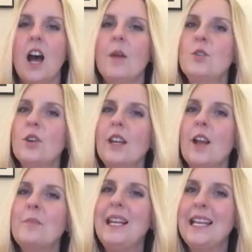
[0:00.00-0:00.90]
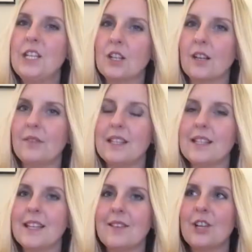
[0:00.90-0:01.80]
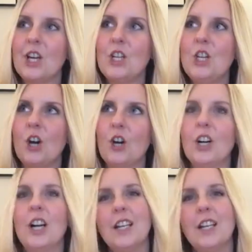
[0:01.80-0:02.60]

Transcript: I'm talking like political offensive, not,